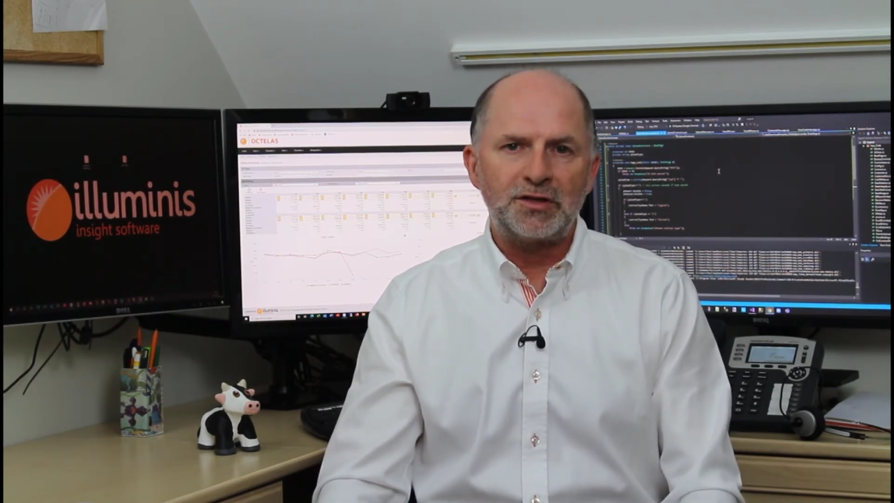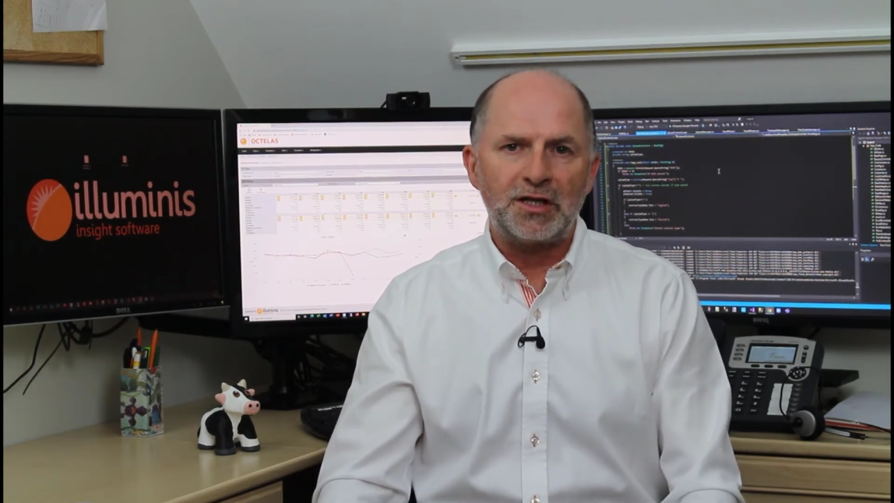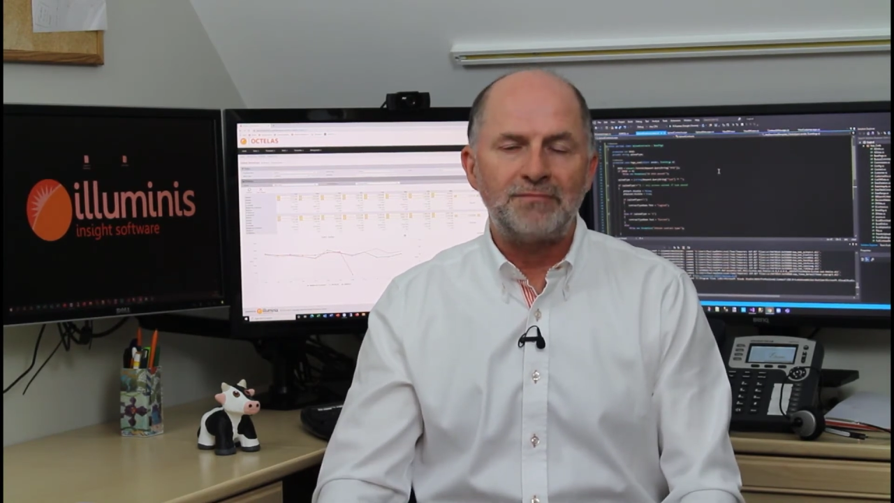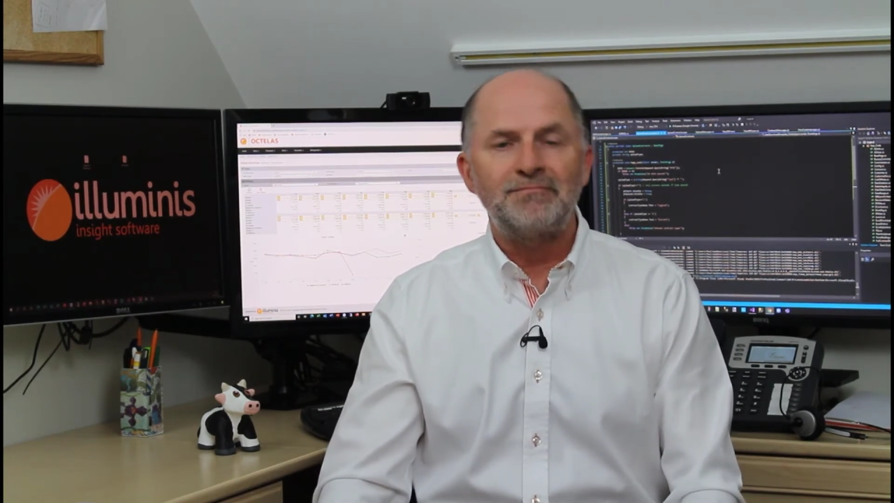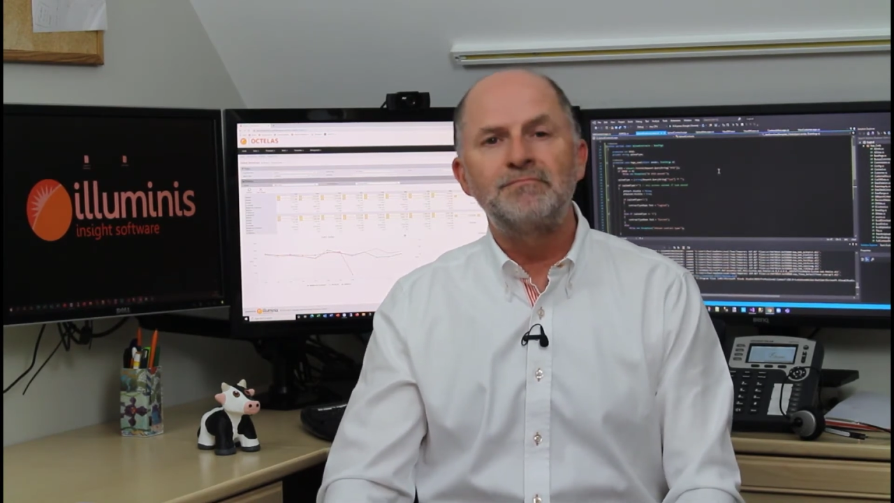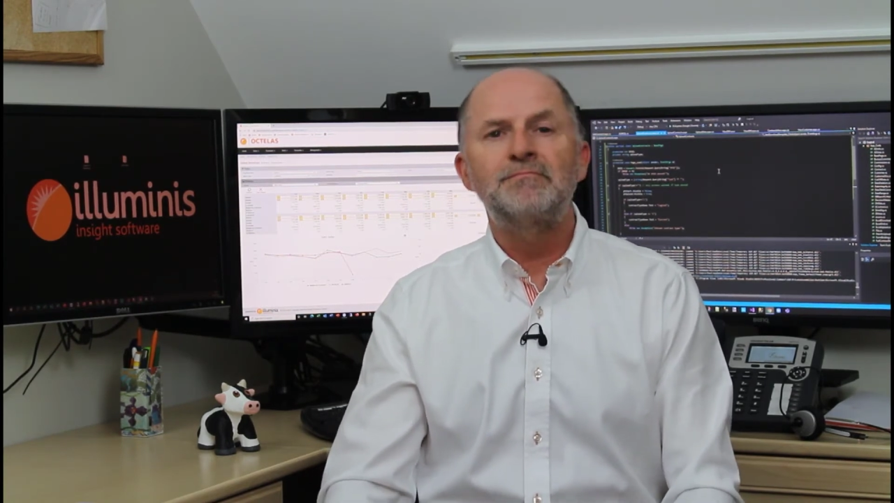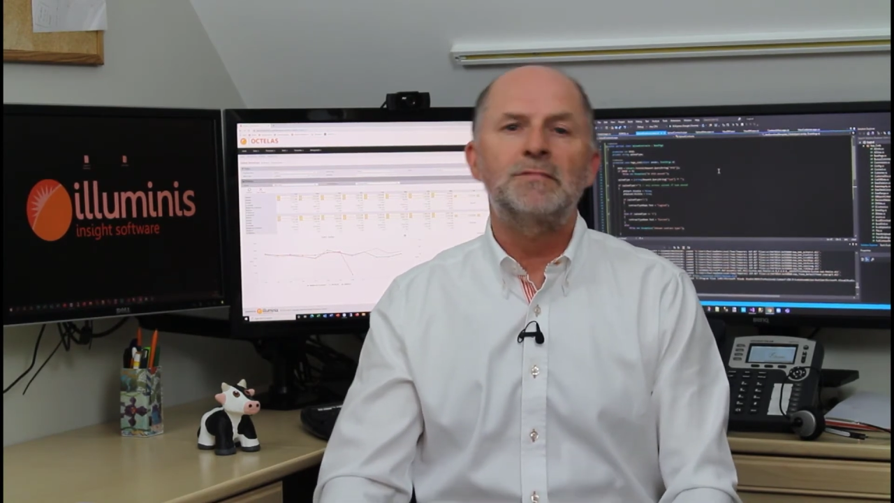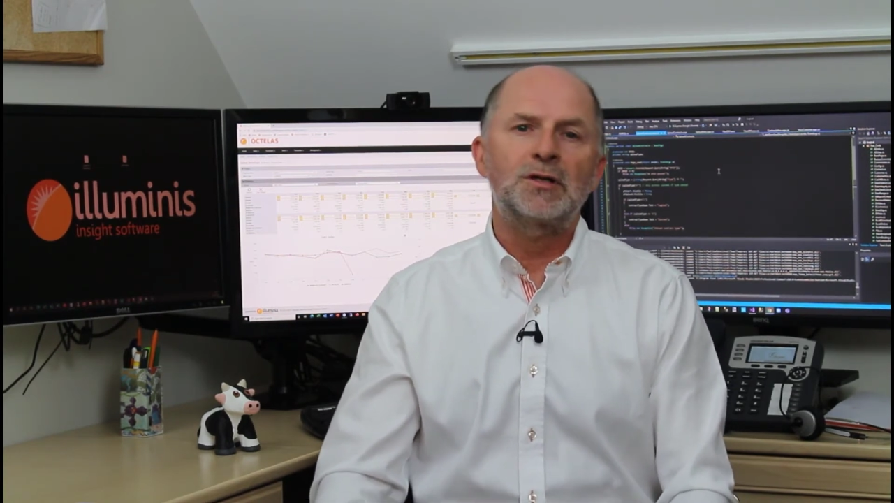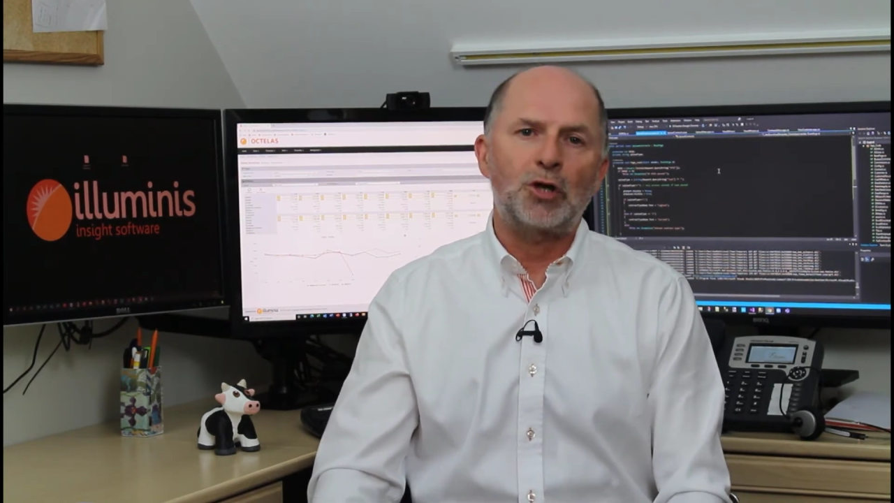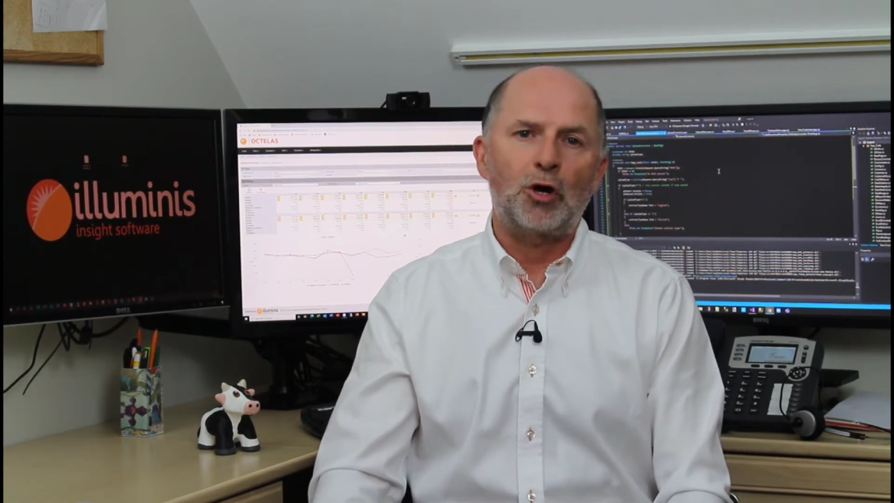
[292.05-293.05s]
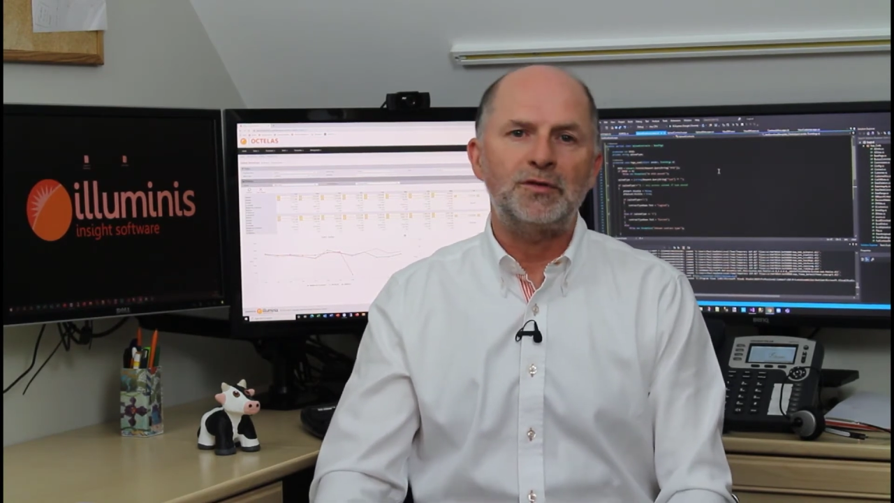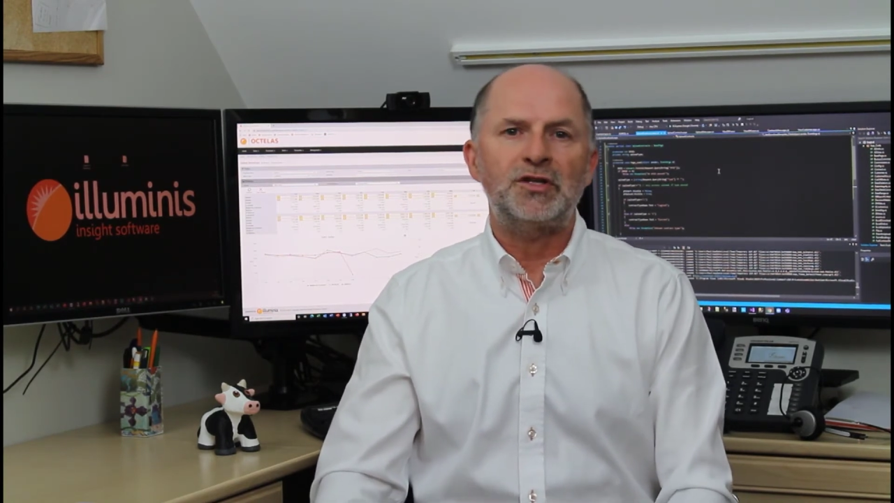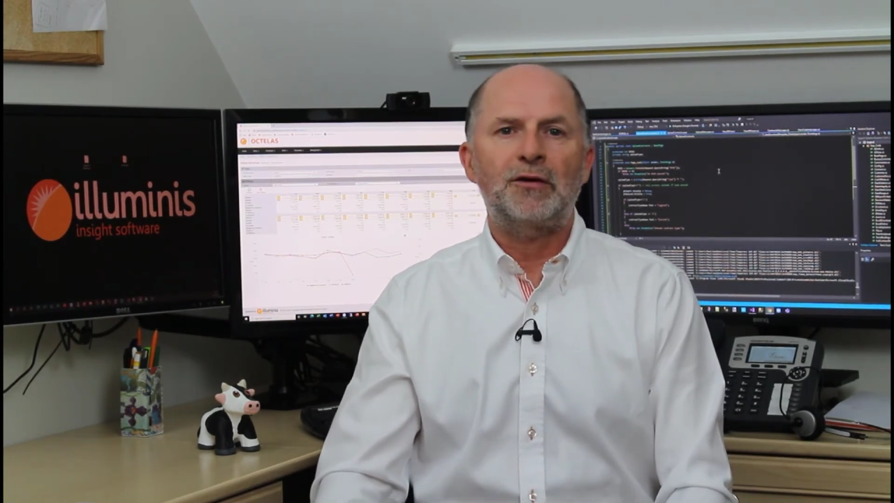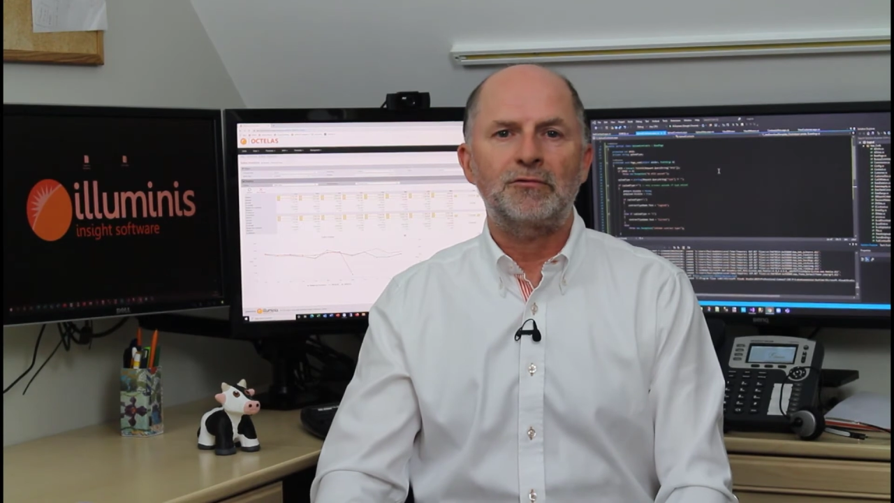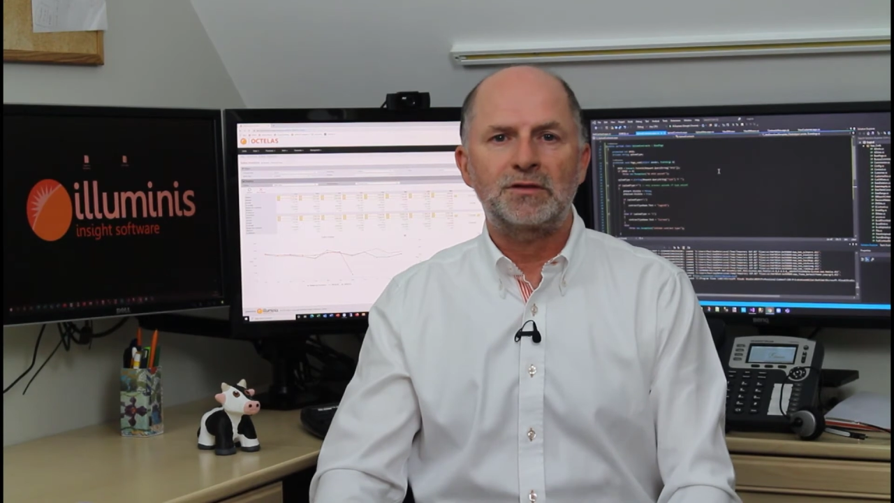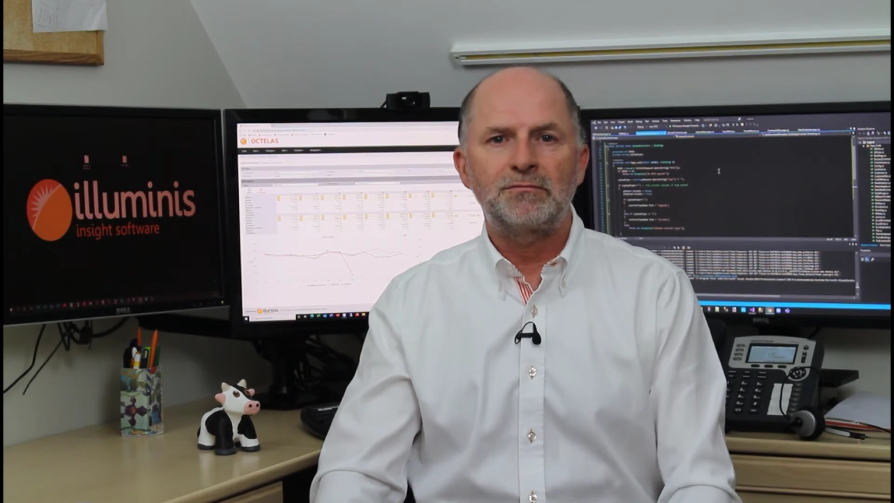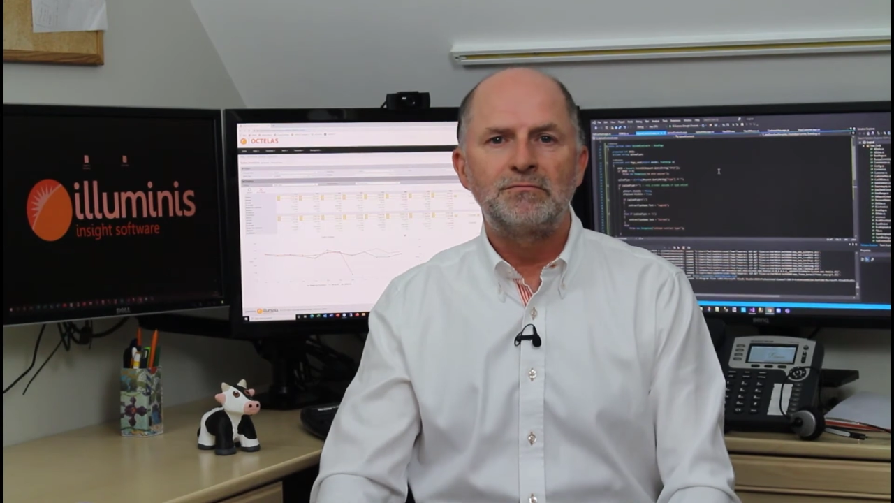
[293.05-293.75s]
in, garbage out.